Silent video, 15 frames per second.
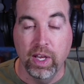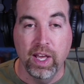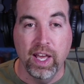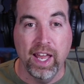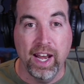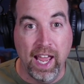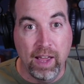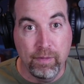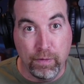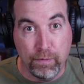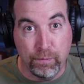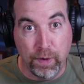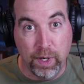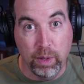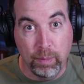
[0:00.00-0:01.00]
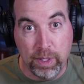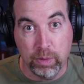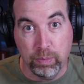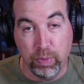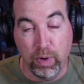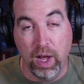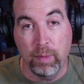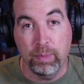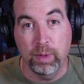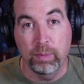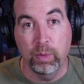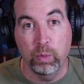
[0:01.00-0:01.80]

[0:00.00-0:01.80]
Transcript: And I have a fundamental problem